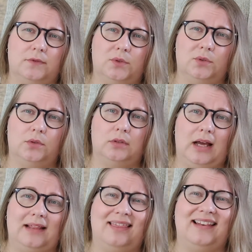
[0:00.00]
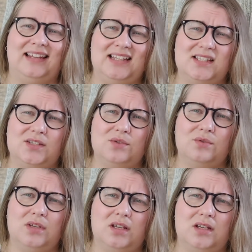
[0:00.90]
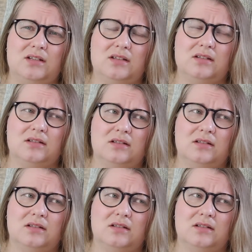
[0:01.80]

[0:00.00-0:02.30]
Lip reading: for at least 2 years,